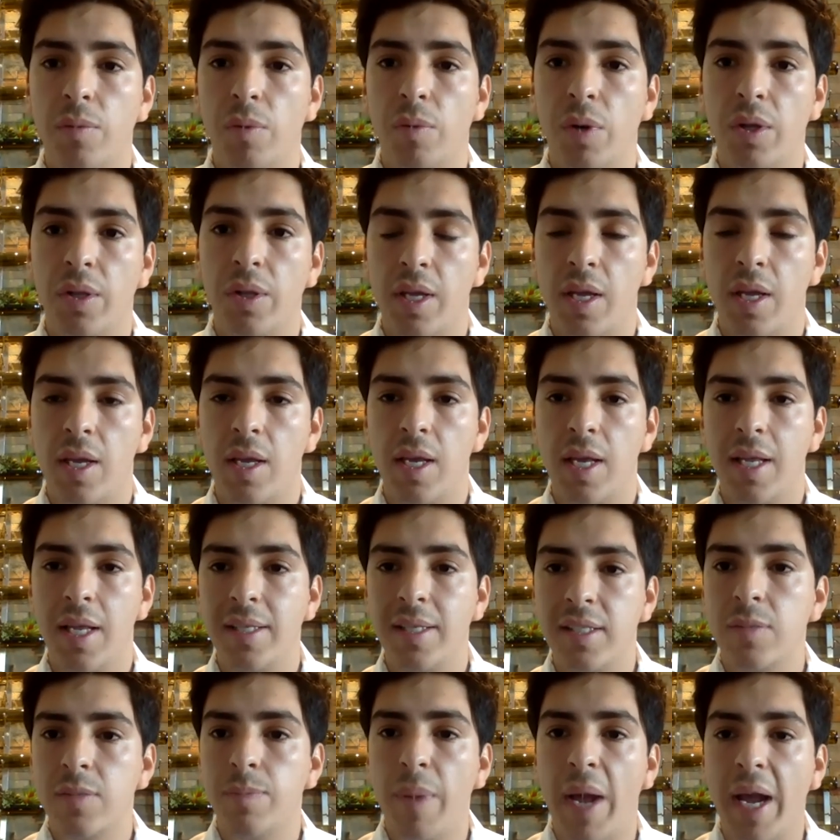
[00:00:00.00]
really
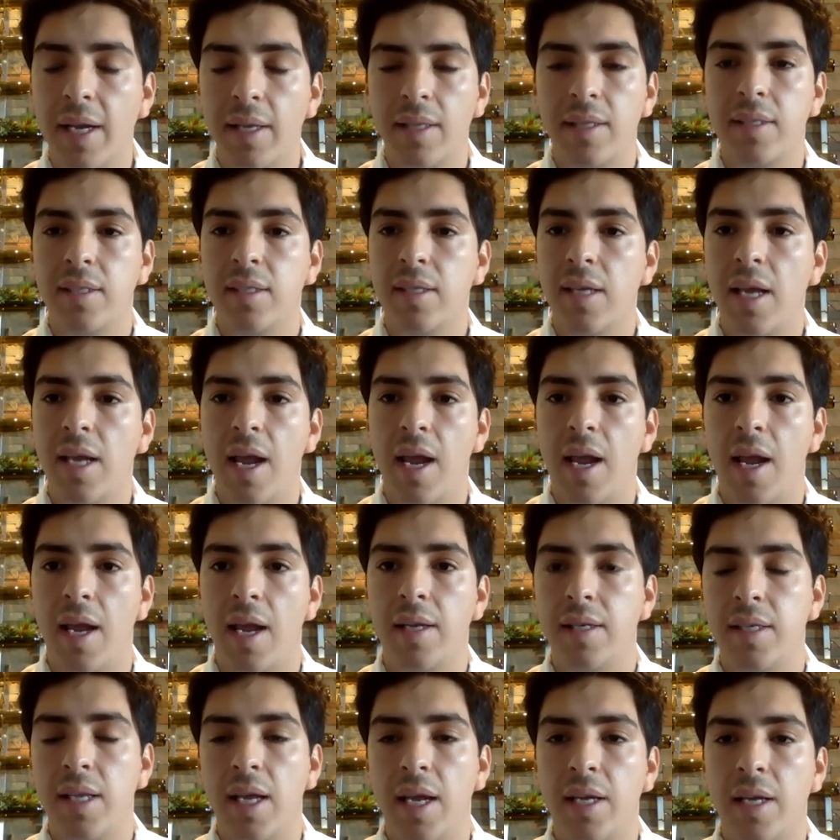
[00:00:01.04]
inspect
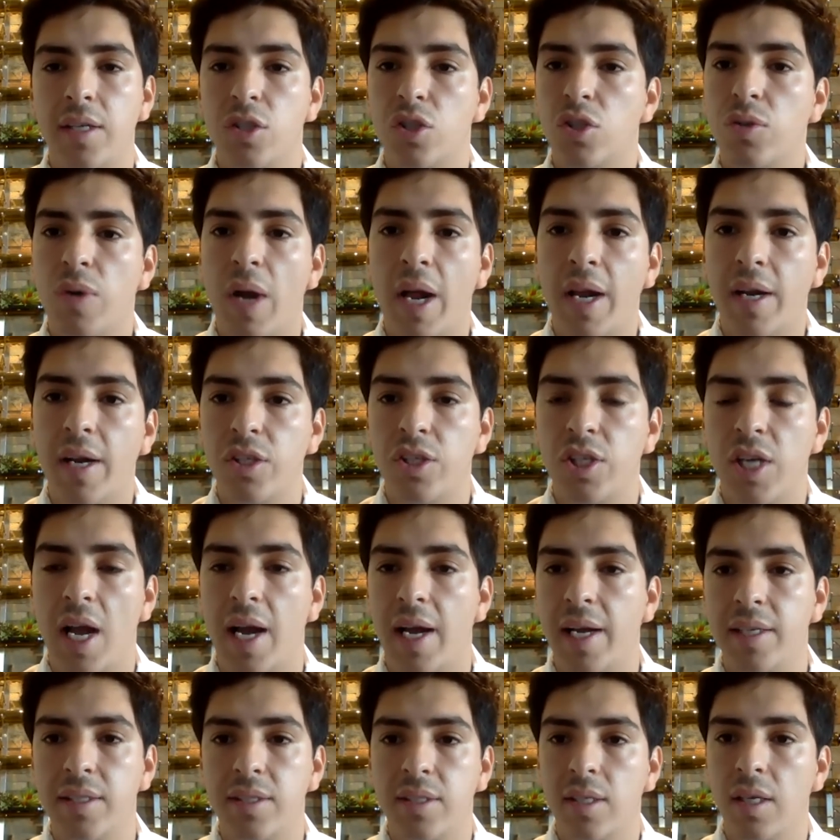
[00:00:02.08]
and and
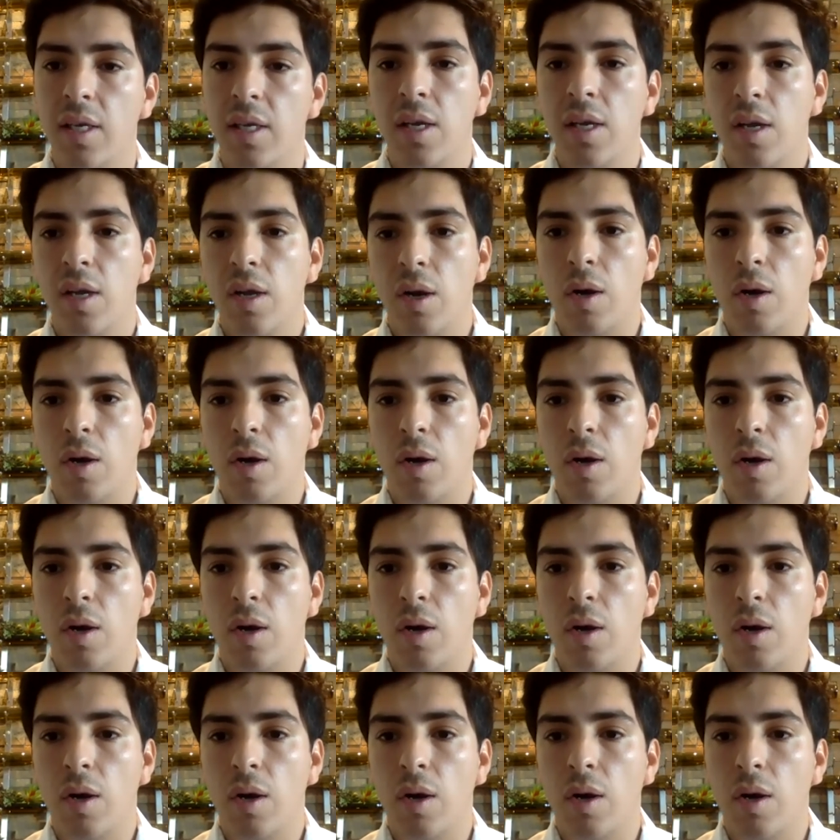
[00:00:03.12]
strategize